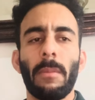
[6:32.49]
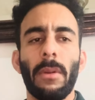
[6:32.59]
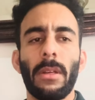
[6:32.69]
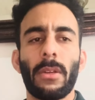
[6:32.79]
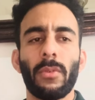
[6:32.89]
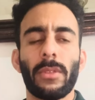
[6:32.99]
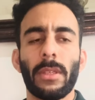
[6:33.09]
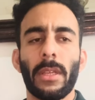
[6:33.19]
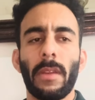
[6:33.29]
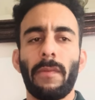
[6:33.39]
able to
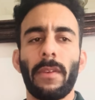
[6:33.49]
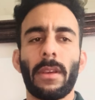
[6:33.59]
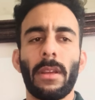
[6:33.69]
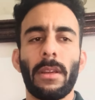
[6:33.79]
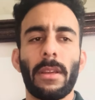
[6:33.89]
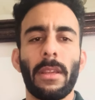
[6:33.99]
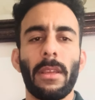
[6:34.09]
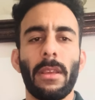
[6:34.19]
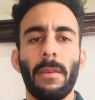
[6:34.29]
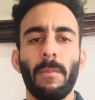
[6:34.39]

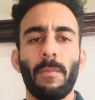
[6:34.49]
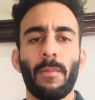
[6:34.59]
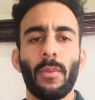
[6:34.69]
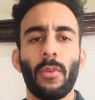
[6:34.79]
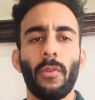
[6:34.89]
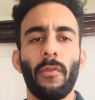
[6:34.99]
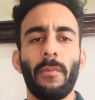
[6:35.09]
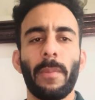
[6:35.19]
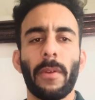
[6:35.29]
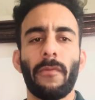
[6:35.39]
significantly
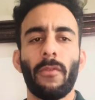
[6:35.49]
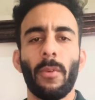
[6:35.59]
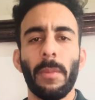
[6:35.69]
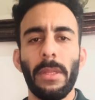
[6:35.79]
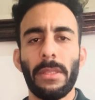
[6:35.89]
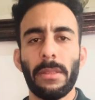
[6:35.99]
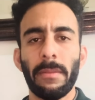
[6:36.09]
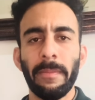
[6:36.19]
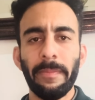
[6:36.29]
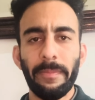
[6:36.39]
improve performance.
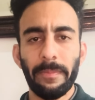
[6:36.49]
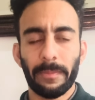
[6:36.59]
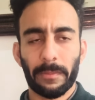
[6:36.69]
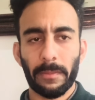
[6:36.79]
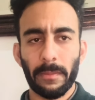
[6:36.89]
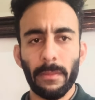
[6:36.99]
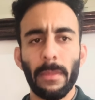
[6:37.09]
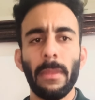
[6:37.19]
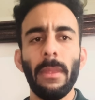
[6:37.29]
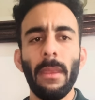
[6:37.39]

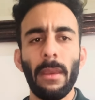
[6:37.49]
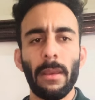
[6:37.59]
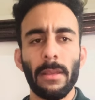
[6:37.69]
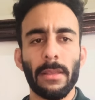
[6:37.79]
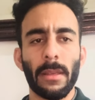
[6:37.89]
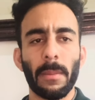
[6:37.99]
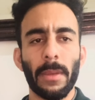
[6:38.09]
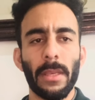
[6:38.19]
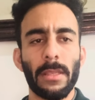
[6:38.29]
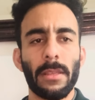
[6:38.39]
In some
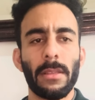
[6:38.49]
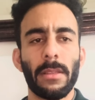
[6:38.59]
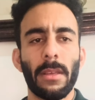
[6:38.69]
cases,